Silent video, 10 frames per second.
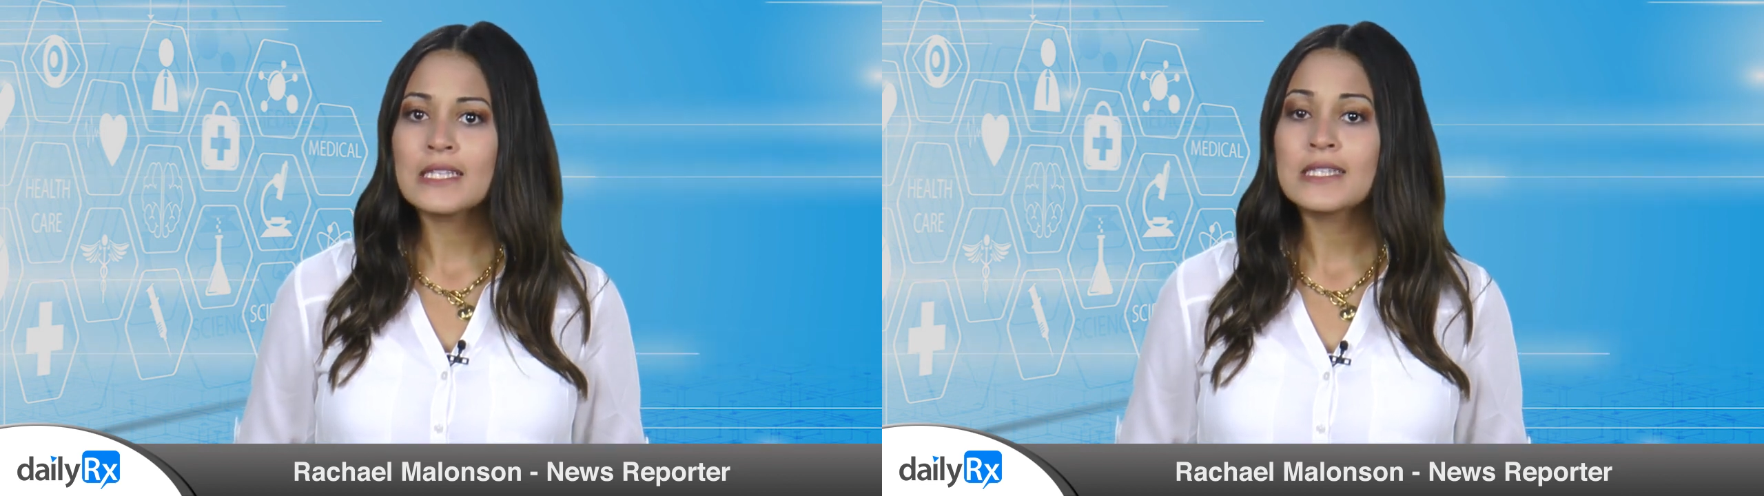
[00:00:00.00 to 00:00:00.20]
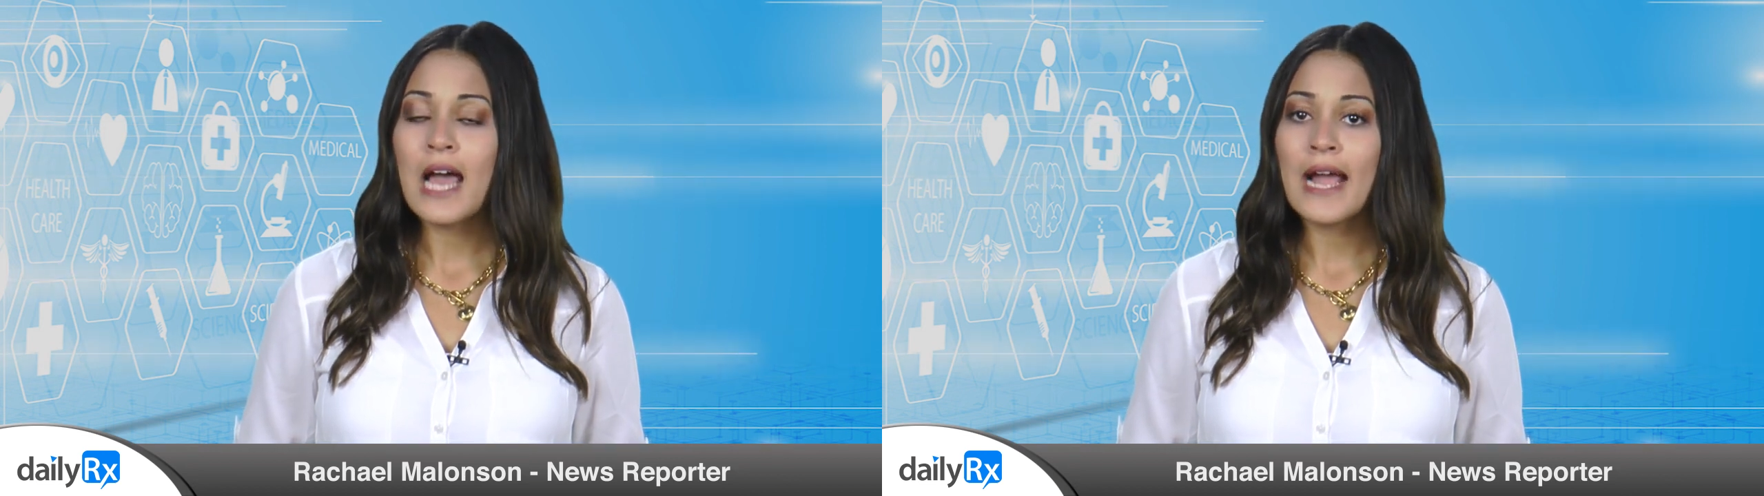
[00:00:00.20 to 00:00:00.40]

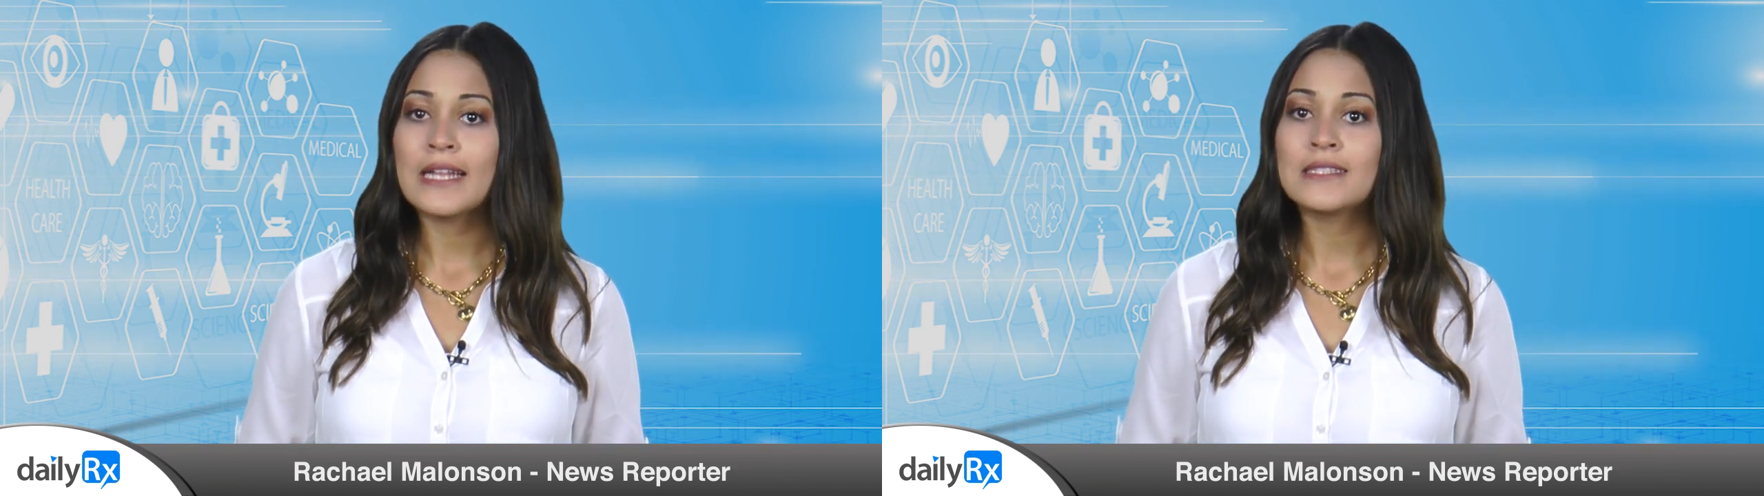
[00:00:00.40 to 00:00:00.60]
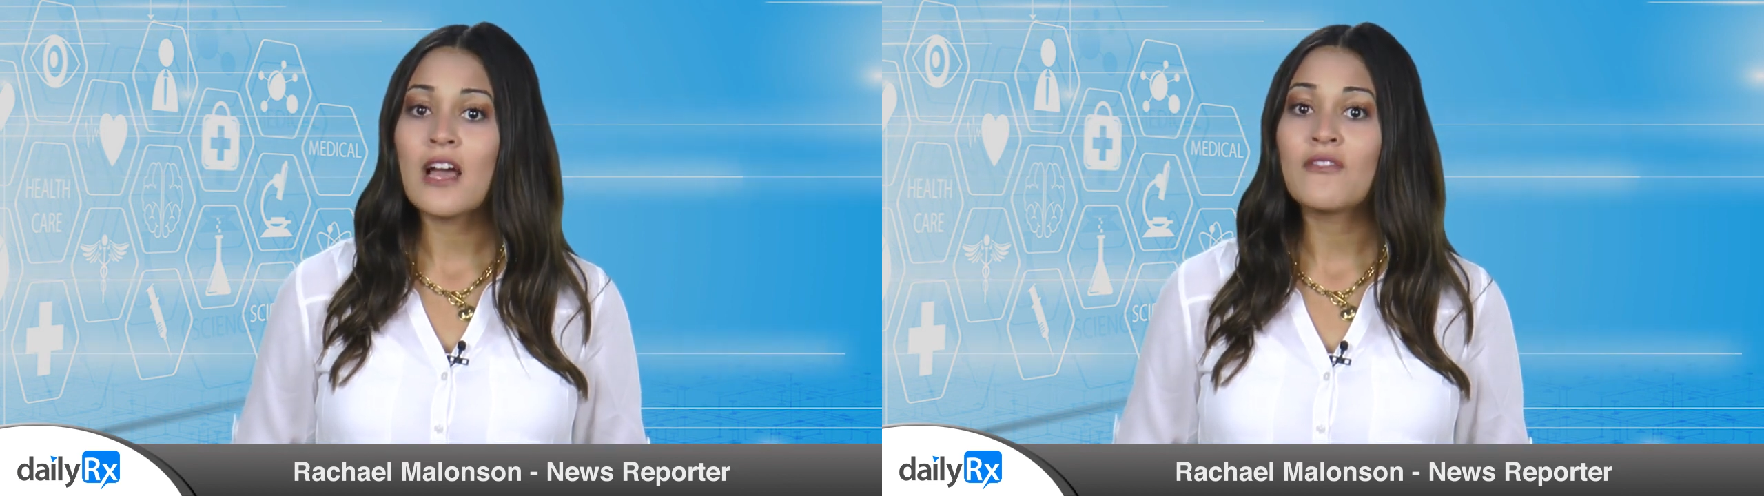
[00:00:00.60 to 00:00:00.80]

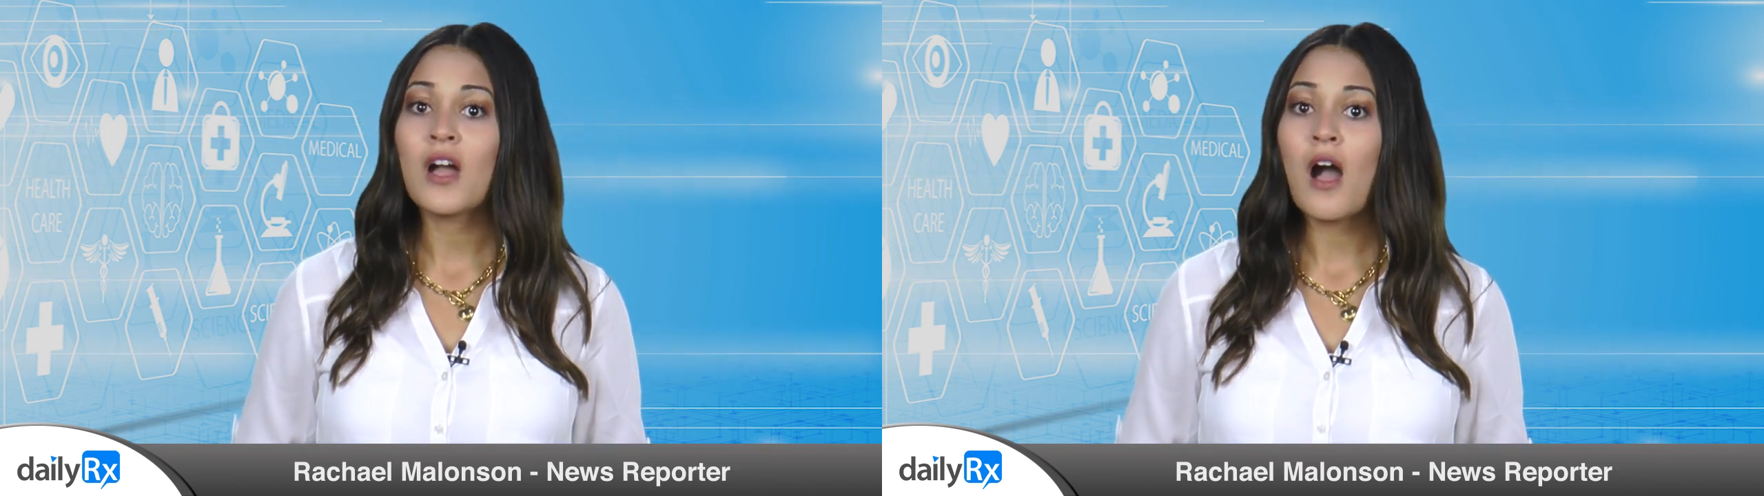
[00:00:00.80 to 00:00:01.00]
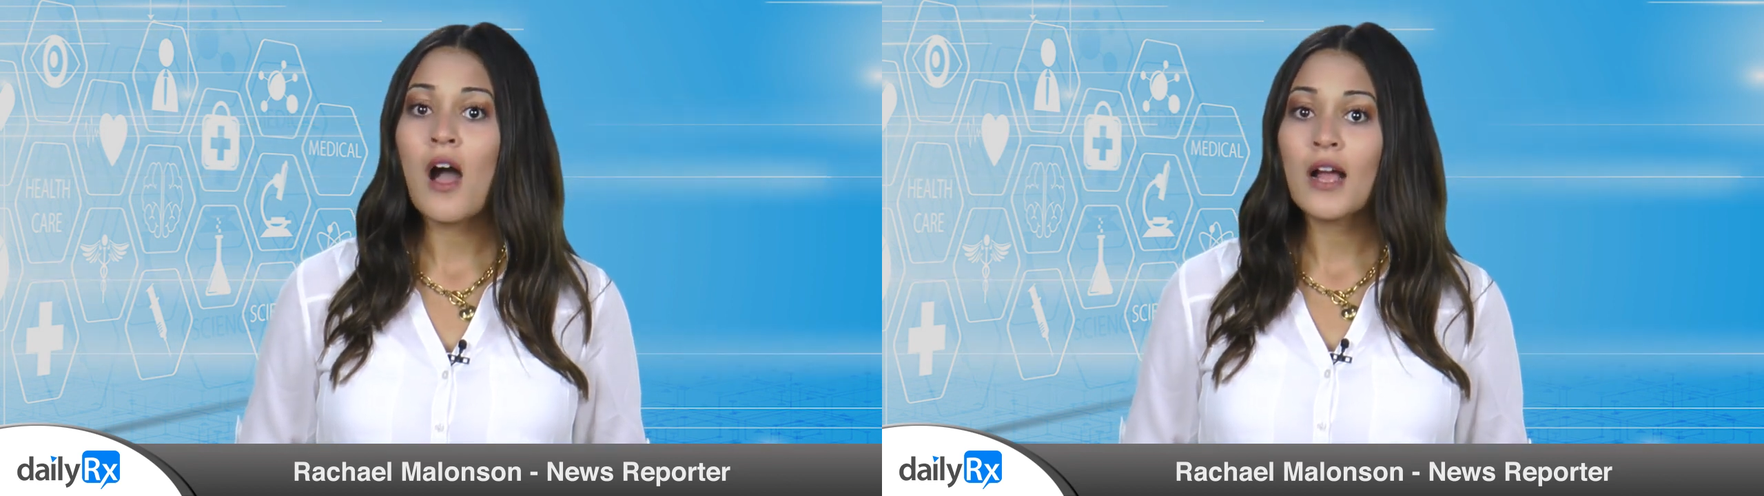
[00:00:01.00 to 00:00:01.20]
signs of
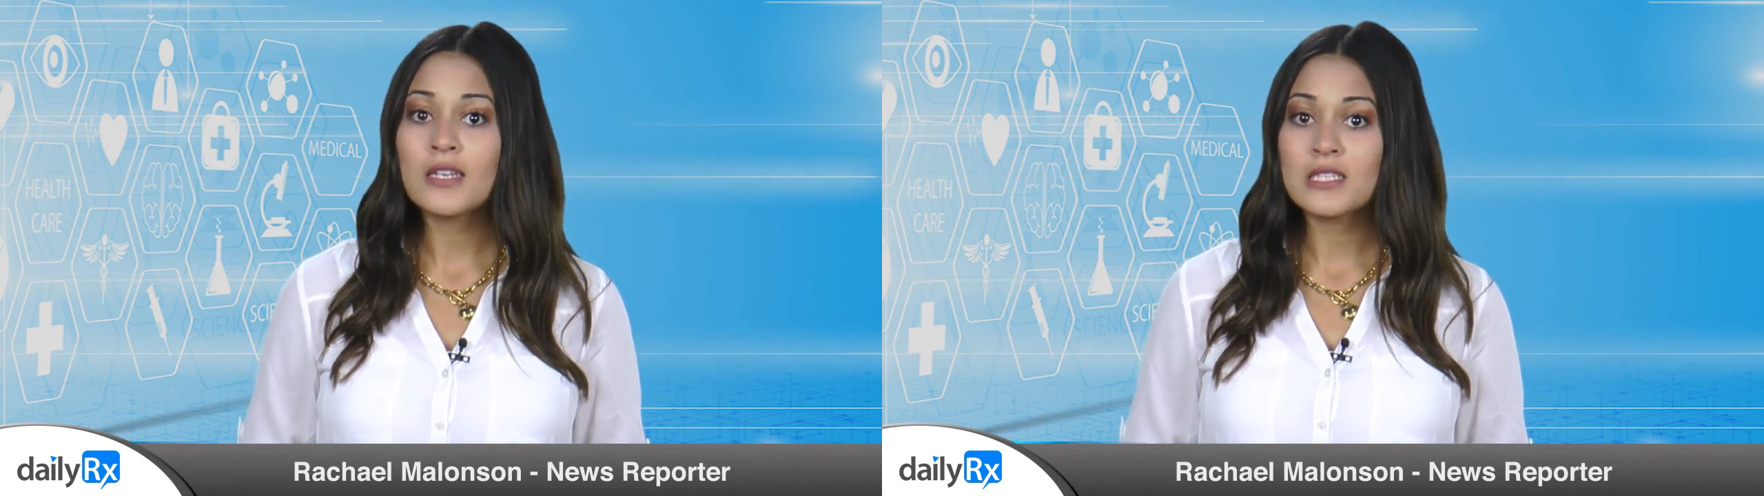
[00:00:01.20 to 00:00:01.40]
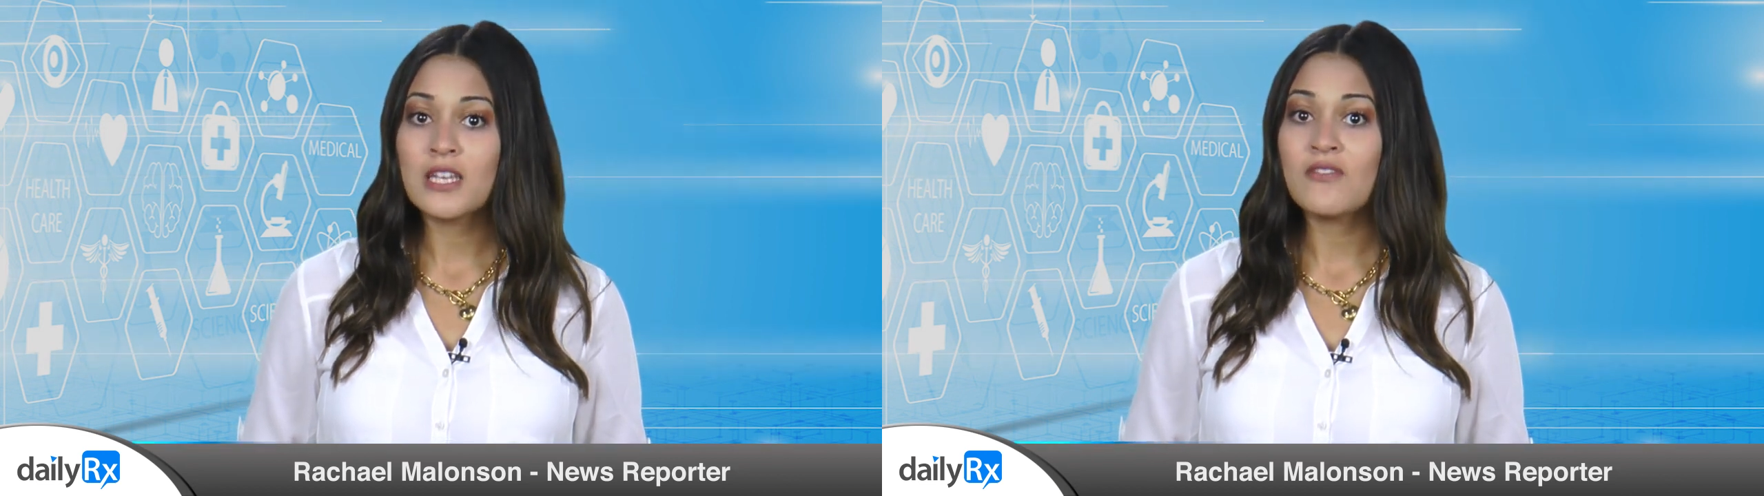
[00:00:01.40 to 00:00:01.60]

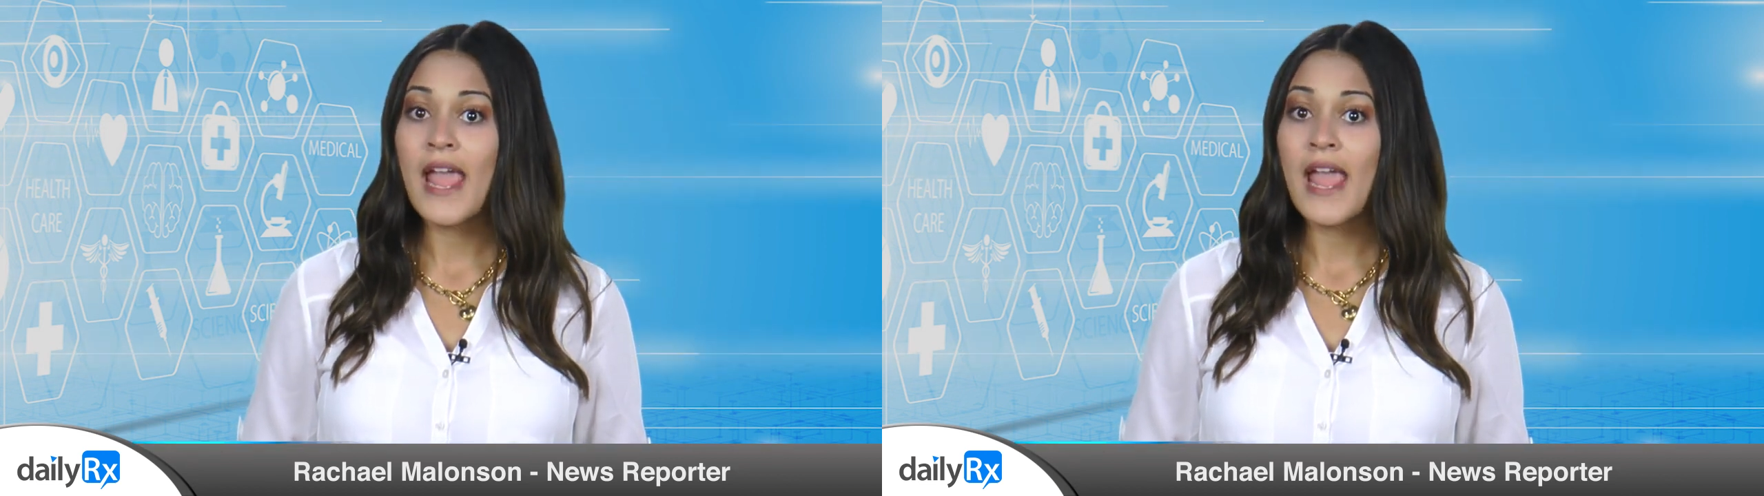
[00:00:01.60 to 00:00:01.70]
cognitive